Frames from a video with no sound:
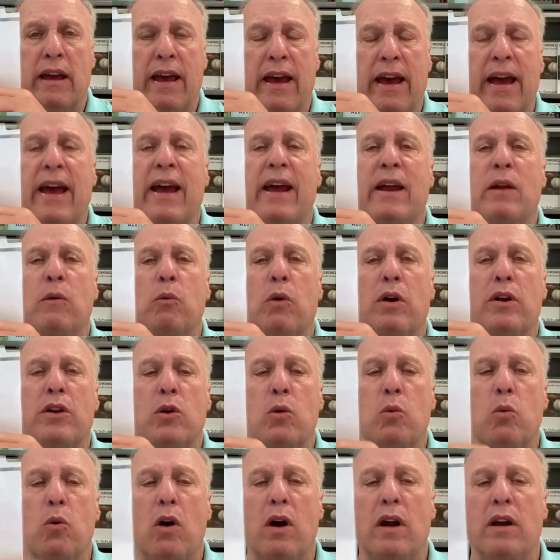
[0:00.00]
And what
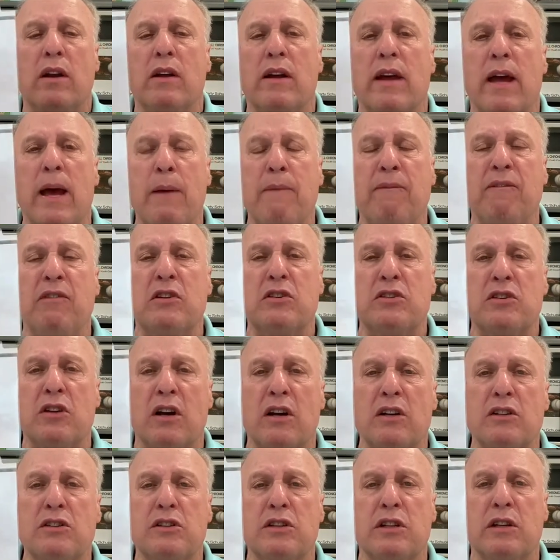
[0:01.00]
you want to
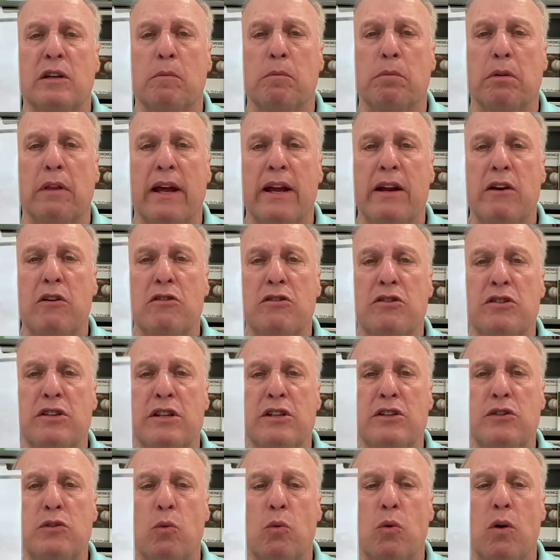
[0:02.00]
emphasize to the players
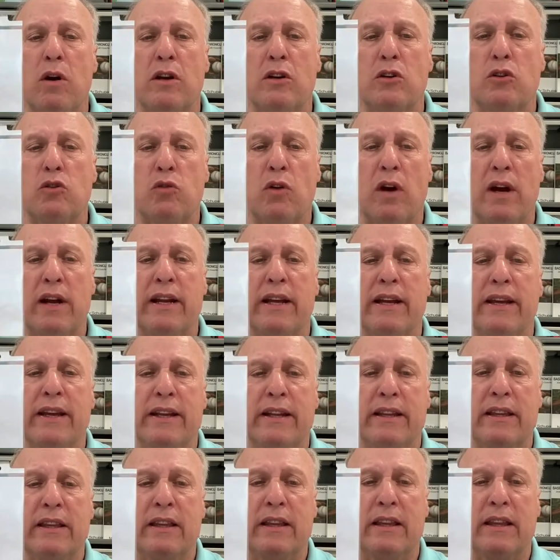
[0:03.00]
is you want to try to
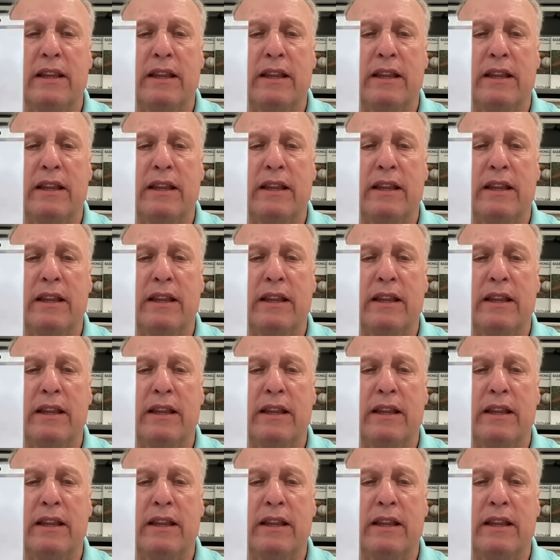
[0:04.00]
hit